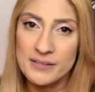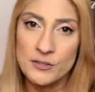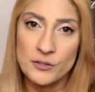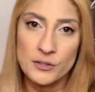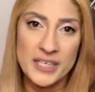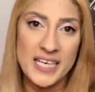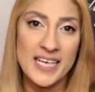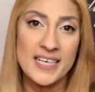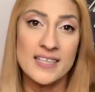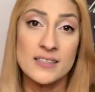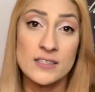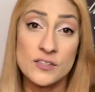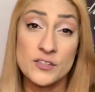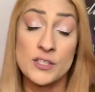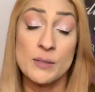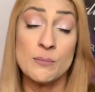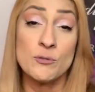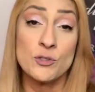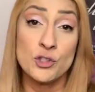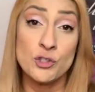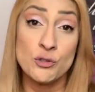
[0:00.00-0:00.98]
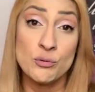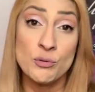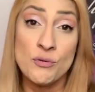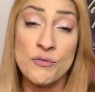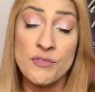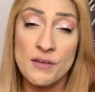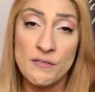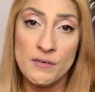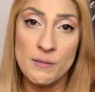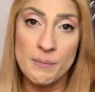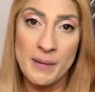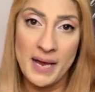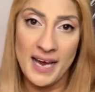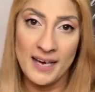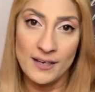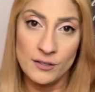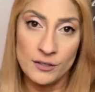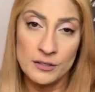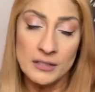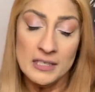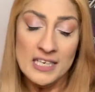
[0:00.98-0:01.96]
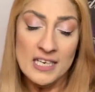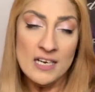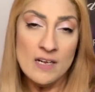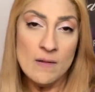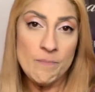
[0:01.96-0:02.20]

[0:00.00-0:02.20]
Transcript: You're getting to some truth of a matter.